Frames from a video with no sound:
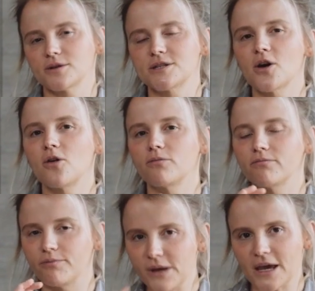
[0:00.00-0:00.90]
So
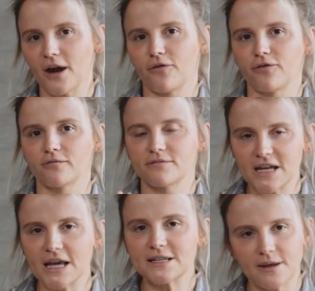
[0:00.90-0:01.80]
be careful.
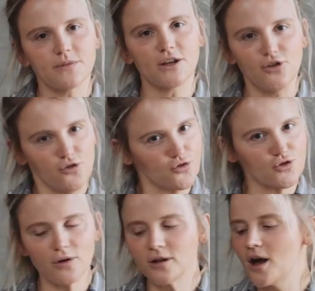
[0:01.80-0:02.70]
Take something
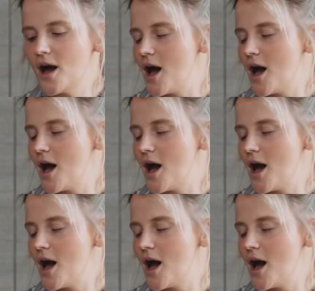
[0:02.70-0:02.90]
neutral,